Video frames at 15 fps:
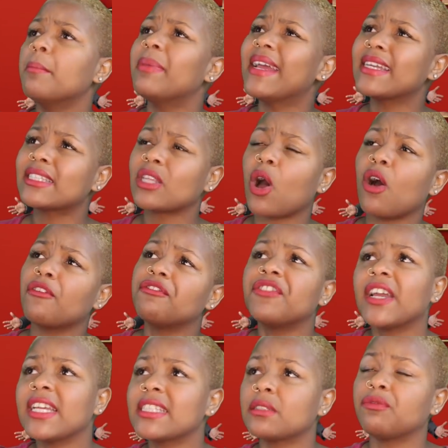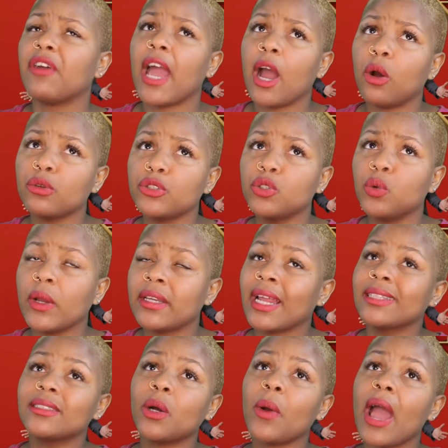based off face value, and
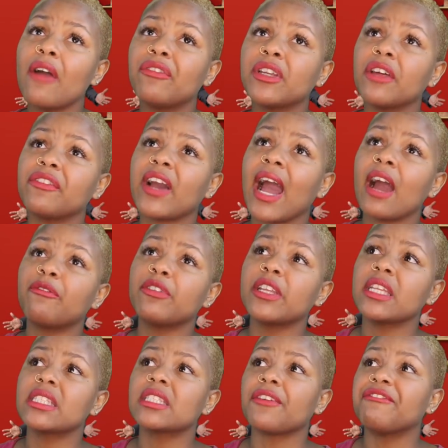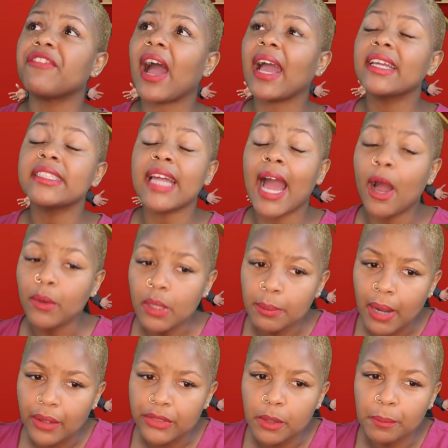I don't have enough confidence to find out
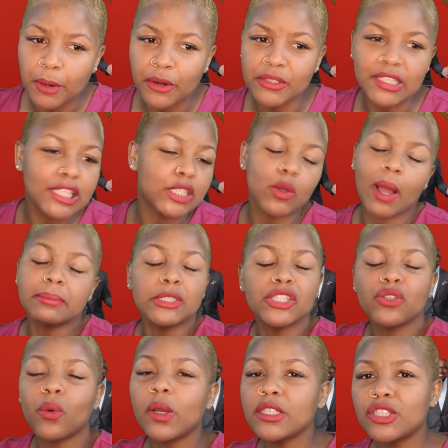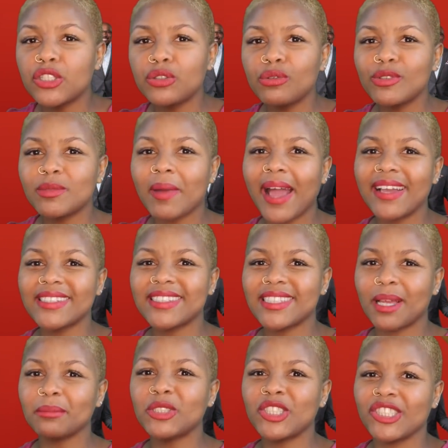about the person. So I'm just going to use my
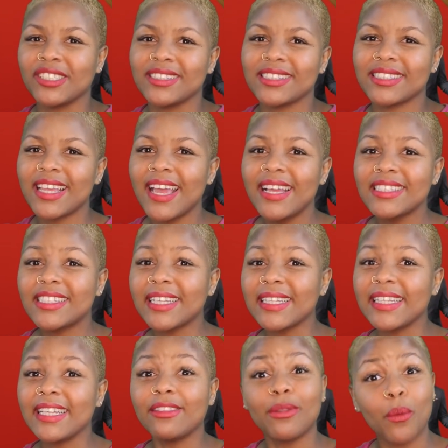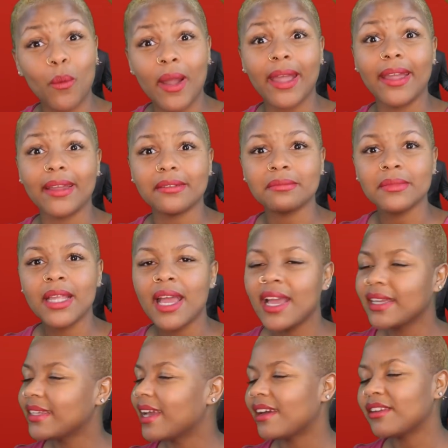assumptions to lead the way.
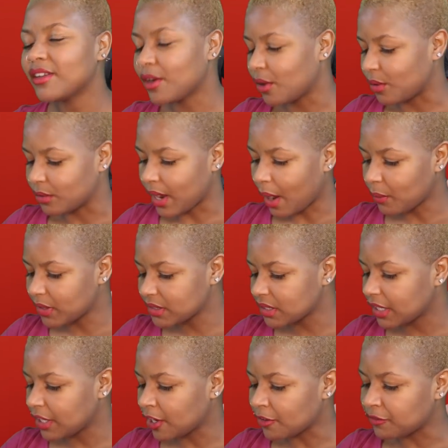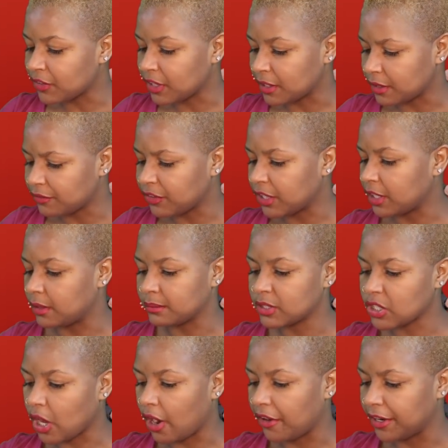Yeah, no, I wasn't here for him.
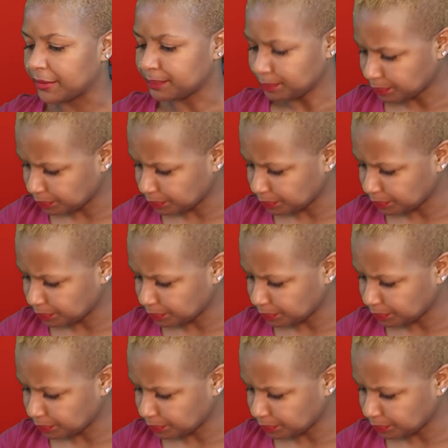Sorry.